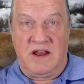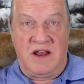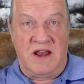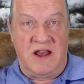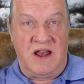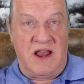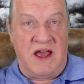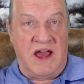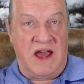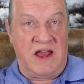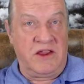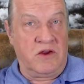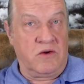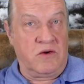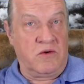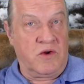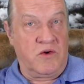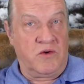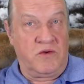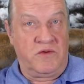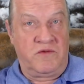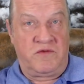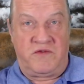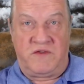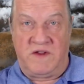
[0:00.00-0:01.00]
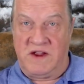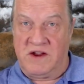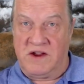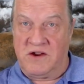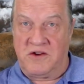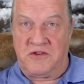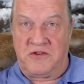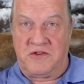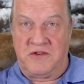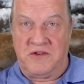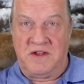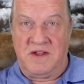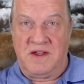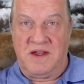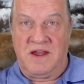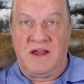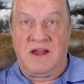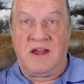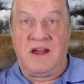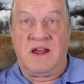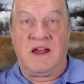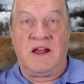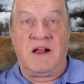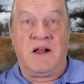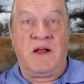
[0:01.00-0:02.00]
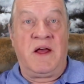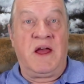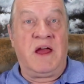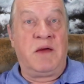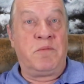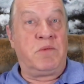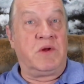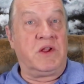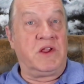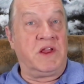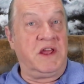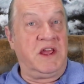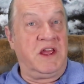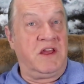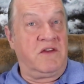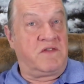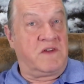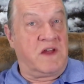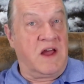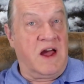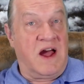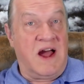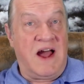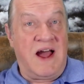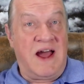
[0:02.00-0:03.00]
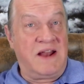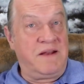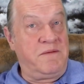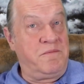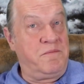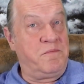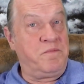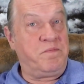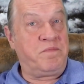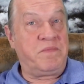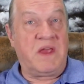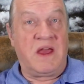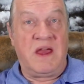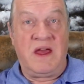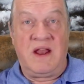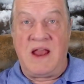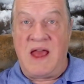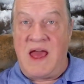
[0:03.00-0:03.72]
not your own fears. Believe God and